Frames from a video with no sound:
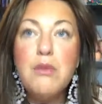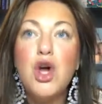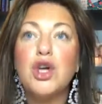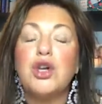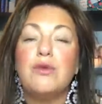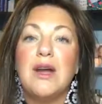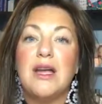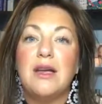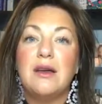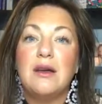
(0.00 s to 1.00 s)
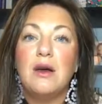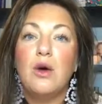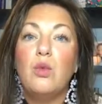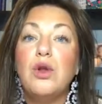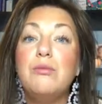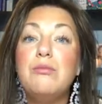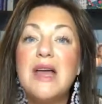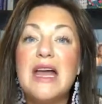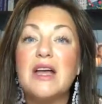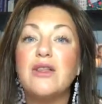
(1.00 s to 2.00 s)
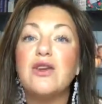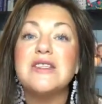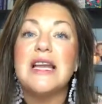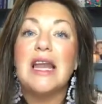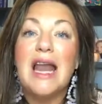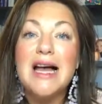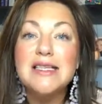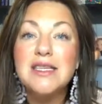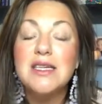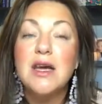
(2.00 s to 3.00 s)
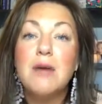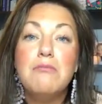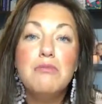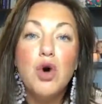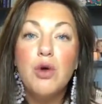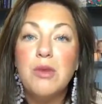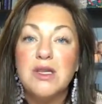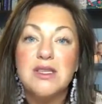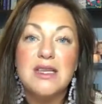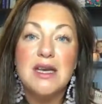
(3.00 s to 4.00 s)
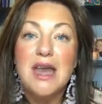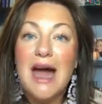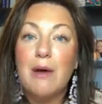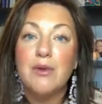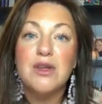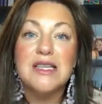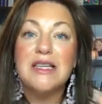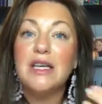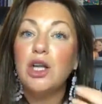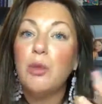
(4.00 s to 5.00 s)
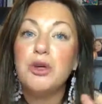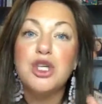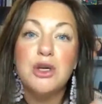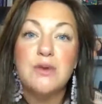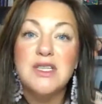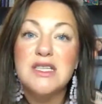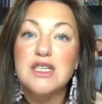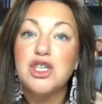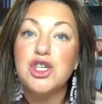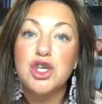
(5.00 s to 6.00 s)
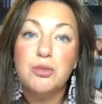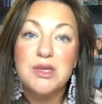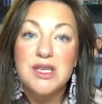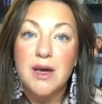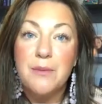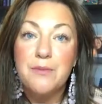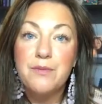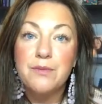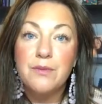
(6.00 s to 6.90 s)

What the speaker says: Mercury will make those last moments now, those little opportunities to Jupiter,